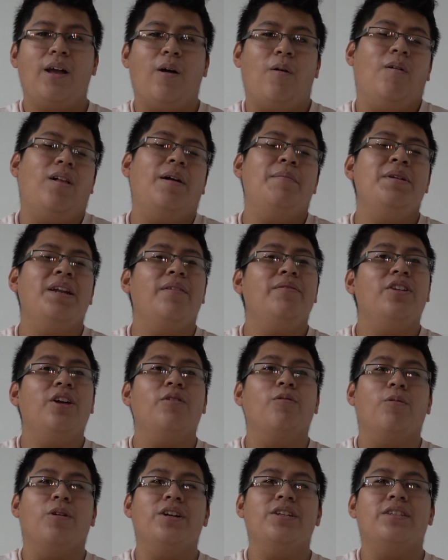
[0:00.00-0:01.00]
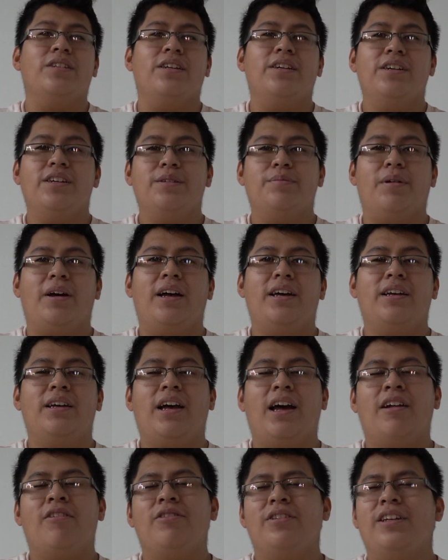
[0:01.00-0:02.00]
Well, I mean, I've done worse things, but
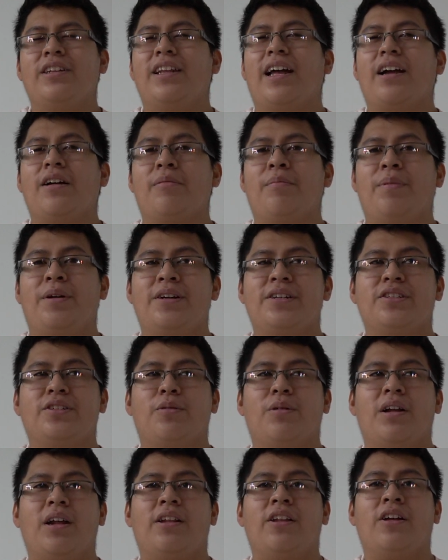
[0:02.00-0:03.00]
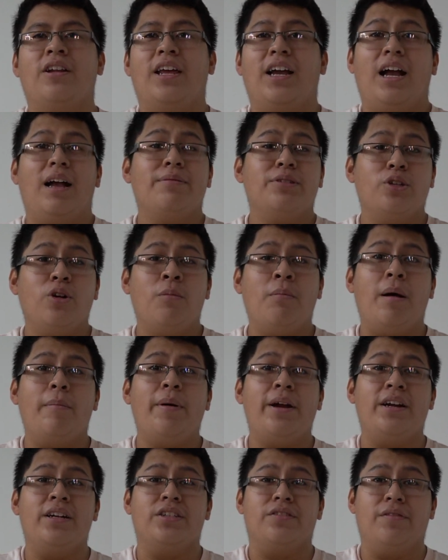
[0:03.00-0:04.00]
I don't think that compares to what I've done. Like, I've stolen my
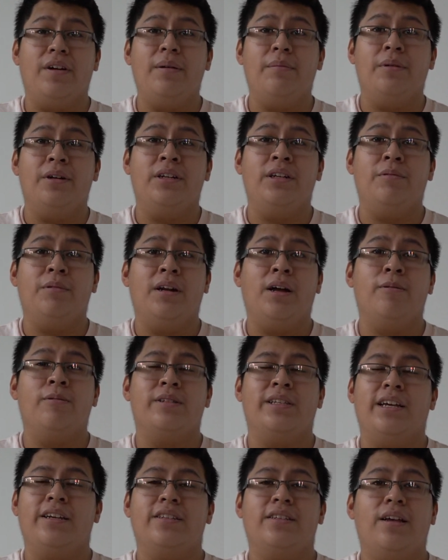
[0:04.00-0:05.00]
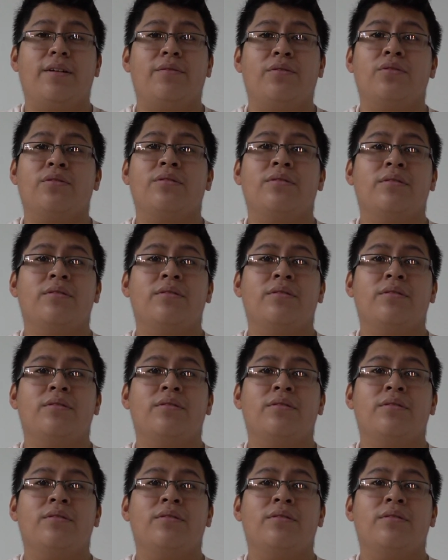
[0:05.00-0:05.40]
parents' rent money when I was like seven.